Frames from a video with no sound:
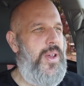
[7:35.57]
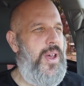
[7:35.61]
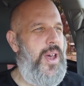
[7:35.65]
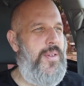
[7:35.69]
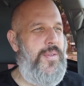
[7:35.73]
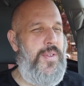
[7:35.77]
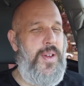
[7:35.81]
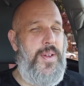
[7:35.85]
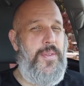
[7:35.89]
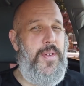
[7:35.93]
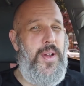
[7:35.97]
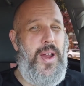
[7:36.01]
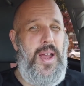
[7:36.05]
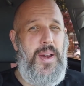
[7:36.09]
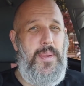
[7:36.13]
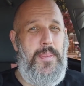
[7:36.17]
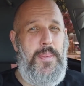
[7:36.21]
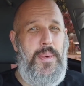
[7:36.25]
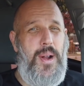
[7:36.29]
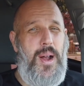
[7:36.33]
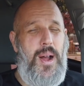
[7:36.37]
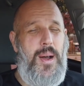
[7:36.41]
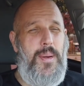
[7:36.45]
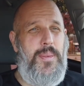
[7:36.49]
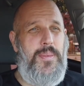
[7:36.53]
I've never had a
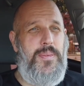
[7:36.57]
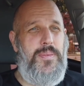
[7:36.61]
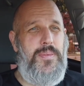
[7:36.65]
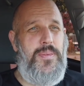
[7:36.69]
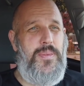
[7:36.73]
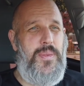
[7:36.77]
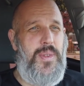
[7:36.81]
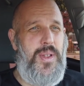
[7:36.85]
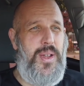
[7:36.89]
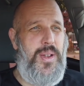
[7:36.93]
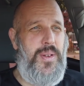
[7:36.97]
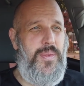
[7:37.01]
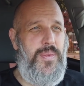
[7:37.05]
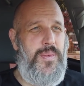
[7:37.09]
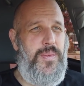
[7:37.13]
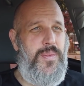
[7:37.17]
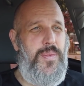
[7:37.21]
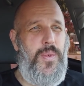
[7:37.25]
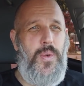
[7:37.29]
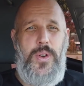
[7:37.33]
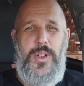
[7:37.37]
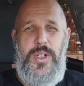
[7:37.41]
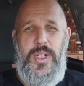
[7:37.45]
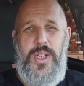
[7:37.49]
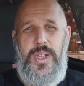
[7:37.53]
problem. In
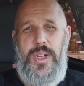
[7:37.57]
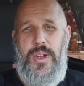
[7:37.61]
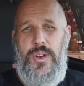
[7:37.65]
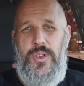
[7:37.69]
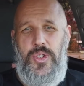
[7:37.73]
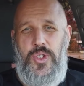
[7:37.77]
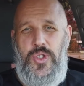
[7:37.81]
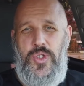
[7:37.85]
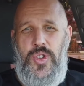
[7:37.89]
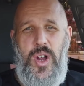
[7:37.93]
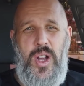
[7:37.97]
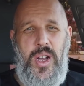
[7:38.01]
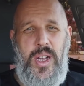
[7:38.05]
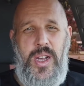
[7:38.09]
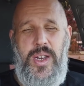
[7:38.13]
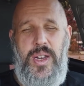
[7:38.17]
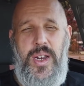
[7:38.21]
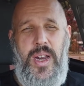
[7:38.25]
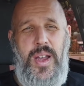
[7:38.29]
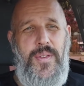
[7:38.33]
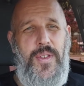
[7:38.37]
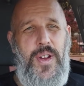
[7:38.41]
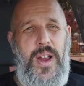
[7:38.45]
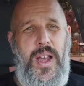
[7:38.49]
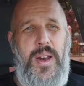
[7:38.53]
14 years of trucking,
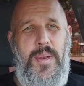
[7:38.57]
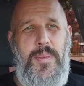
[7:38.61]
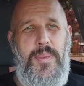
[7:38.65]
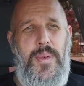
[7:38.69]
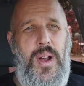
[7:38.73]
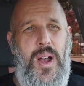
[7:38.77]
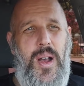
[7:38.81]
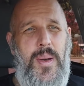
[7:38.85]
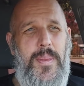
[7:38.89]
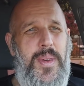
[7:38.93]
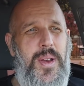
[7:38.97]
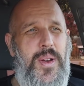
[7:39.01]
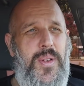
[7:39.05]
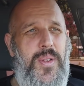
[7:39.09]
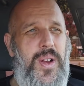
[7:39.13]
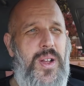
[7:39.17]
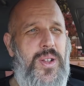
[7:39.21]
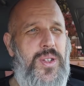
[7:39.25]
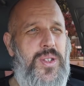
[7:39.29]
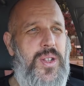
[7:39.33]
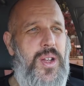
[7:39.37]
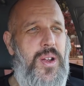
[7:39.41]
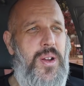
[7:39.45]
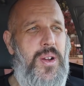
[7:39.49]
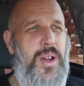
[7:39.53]
never had a problem at a
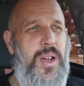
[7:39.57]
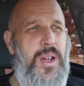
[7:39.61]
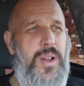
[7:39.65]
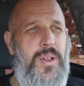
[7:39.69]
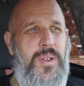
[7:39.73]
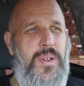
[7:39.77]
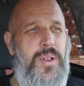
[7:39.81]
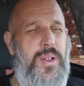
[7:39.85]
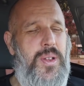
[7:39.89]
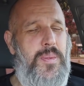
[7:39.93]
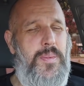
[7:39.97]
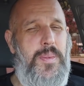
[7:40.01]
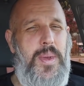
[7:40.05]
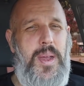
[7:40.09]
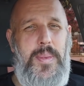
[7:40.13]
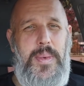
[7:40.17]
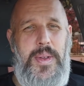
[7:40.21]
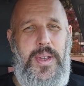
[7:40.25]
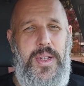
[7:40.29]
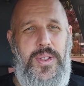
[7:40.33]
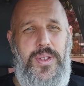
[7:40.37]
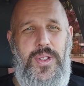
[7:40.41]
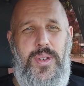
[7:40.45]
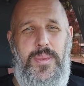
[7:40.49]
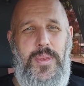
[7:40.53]
rest area other than
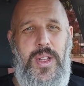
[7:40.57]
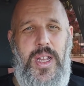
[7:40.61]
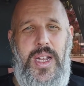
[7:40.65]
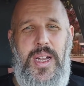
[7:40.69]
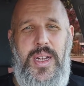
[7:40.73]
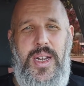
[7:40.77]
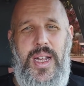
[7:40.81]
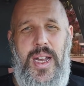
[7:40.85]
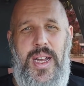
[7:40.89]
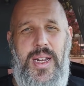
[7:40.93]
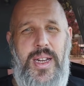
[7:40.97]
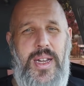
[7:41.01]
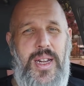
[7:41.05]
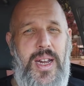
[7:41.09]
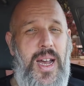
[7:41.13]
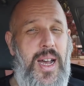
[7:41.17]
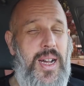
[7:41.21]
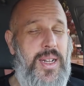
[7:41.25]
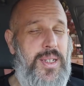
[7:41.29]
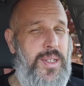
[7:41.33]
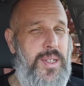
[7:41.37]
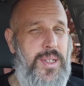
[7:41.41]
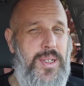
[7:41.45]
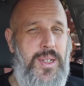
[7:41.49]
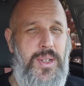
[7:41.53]
maybe some late night
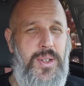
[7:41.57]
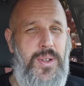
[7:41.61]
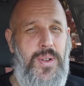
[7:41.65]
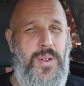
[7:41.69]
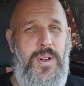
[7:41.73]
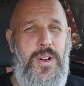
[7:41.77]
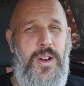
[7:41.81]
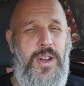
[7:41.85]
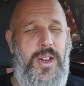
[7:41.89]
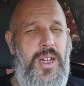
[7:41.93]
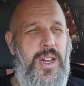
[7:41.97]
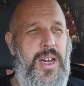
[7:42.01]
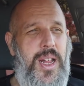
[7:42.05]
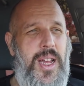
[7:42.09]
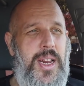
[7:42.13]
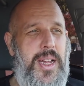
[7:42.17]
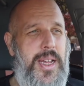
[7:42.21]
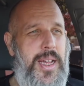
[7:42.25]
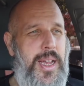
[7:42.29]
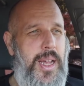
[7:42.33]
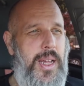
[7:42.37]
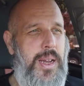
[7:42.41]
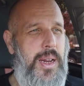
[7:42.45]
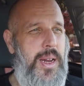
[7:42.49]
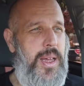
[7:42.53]
knocks at the door in
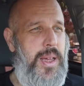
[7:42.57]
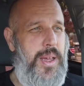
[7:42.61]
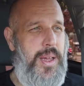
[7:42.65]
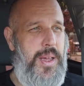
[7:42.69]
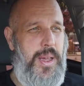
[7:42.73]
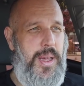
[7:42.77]
Connecticut.